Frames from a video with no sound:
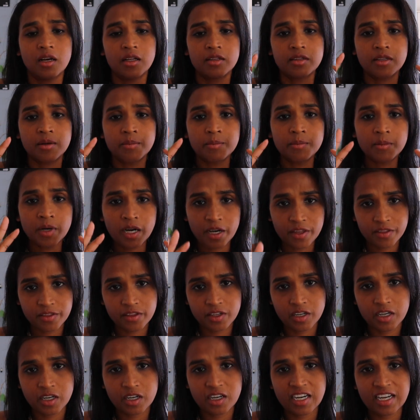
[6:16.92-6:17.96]
the
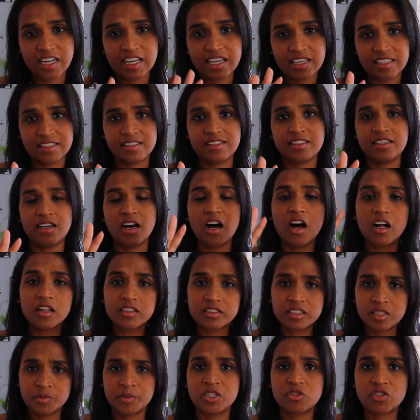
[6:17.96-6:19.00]
mother is the
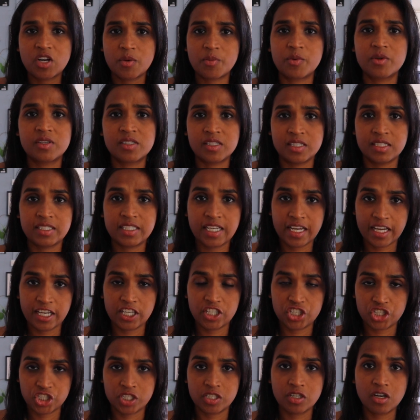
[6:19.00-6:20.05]
ultimate
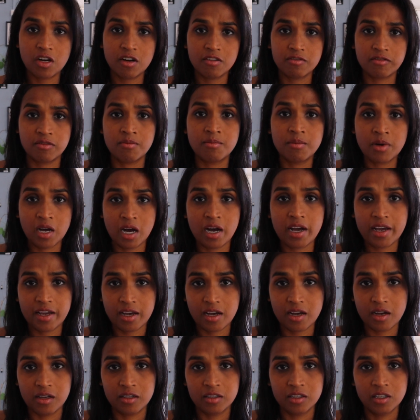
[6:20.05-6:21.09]
representation of
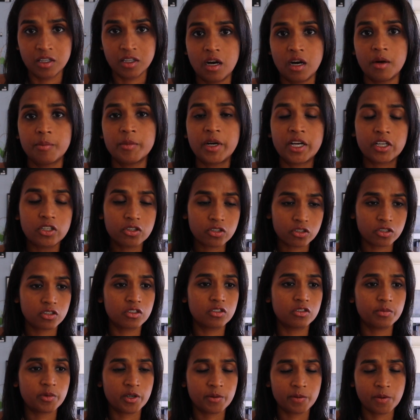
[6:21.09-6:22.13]
Maya. My
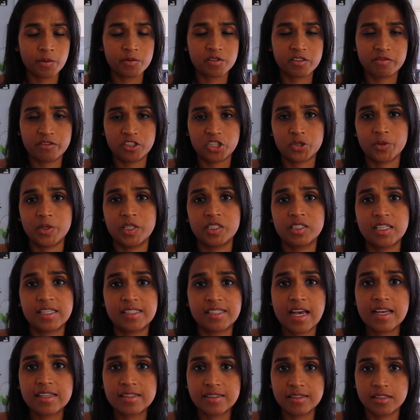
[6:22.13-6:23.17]
guru, Paramahamsa Vishwananda,
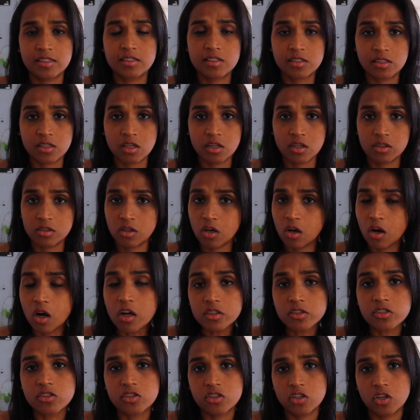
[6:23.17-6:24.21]
says this
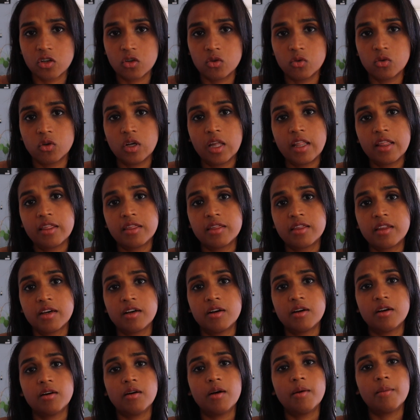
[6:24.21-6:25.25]
also.
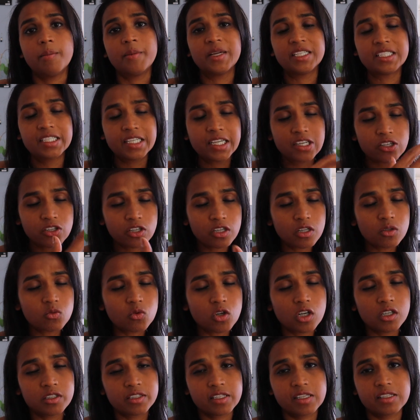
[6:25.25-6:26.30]
The material
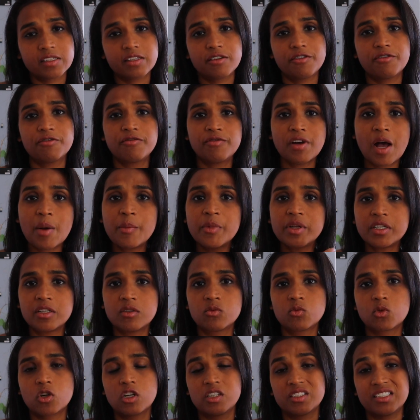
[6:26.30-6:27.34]
world is the
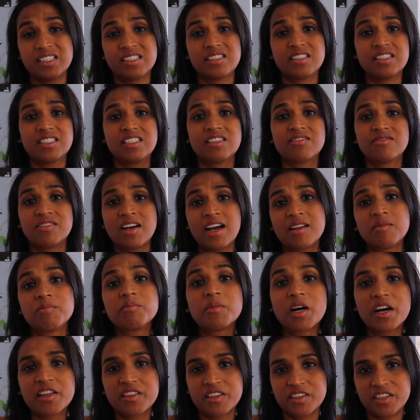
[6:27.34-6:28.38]
feminine world, is the divine
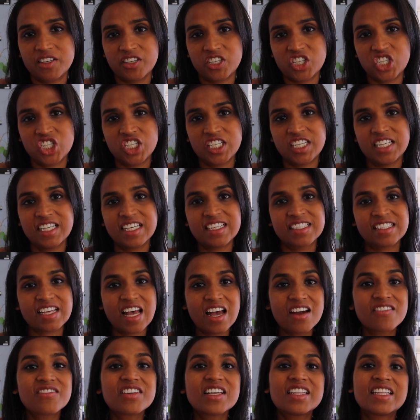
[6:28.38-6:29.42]
mother. She is
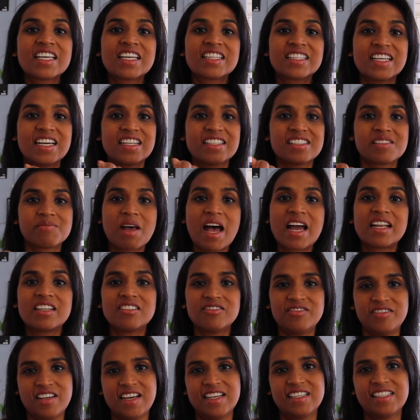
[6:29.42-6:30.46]
everything that is
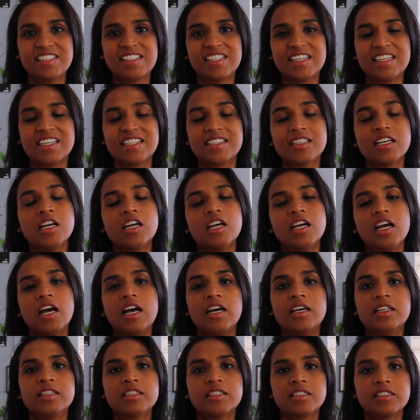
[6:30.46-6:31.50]
manifested.
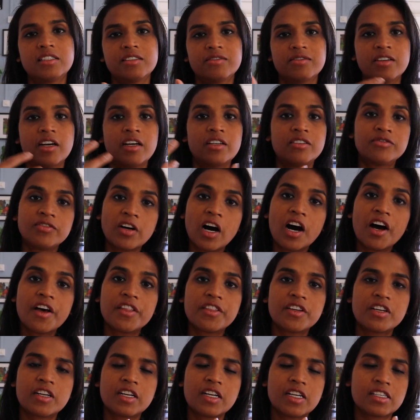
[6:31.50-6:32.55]
And the divine
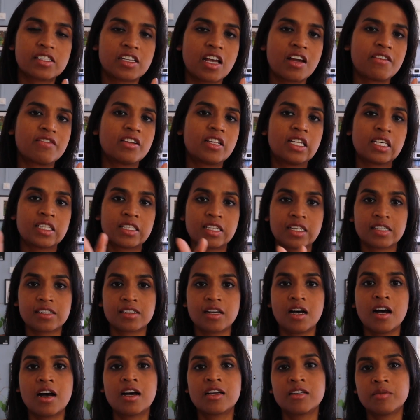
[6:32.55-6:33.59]
father is everything that's
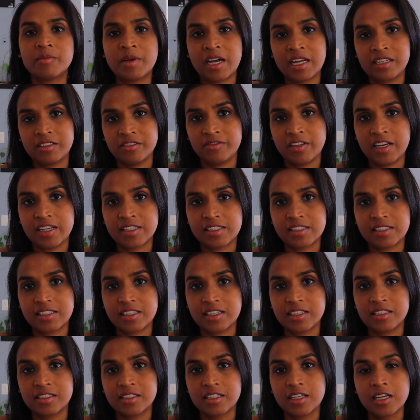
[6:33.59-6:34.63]

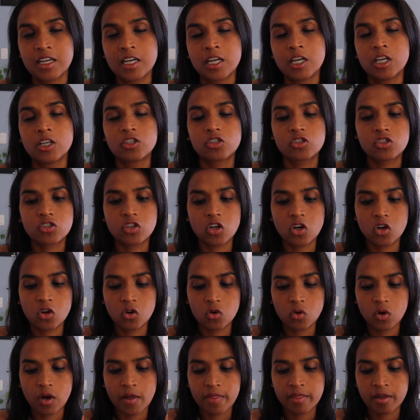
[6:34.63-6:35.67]
unmanifested.
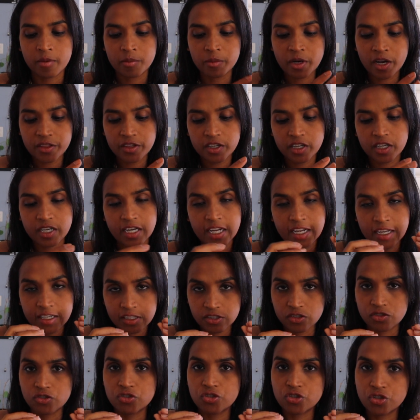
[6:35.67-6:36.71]
So the mother
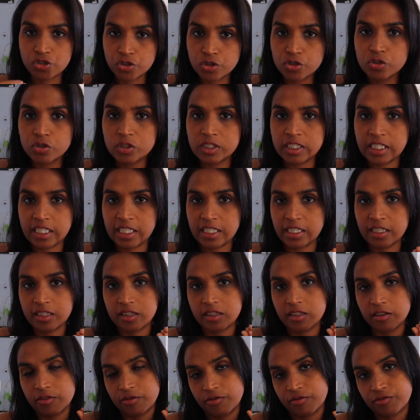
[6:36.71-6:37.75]
is truly
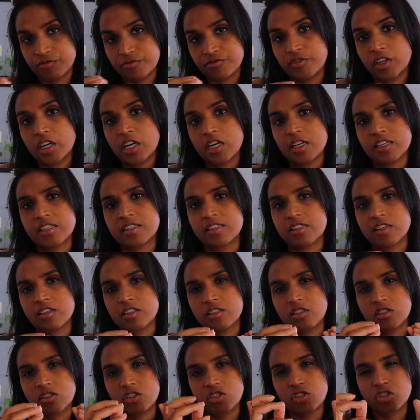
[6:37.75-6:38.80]
the first,
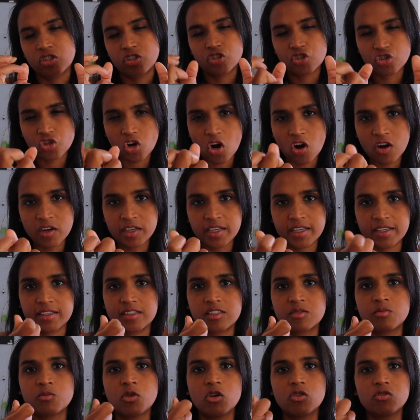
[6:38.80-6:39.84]
the
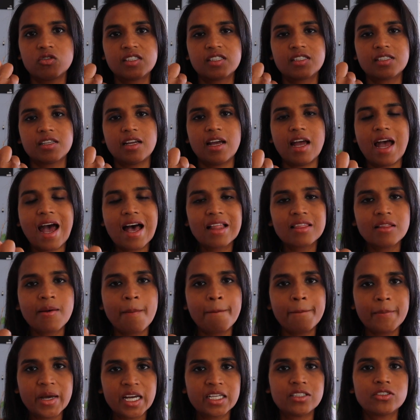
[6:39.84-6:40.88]
strongest, most
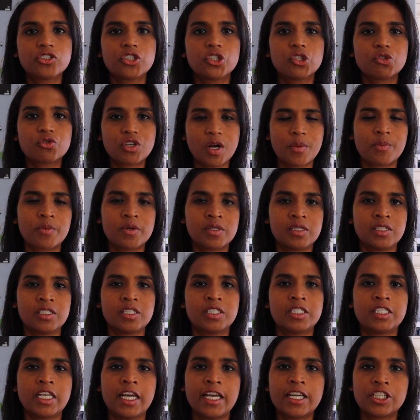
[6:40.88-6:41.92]
elemental
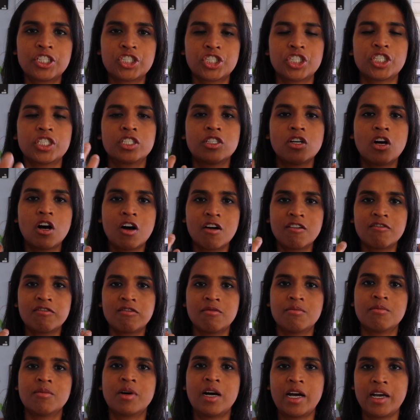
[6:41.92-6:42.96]
representation of
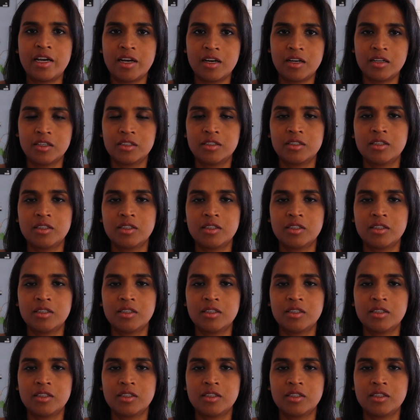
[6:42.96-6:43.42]
Maya.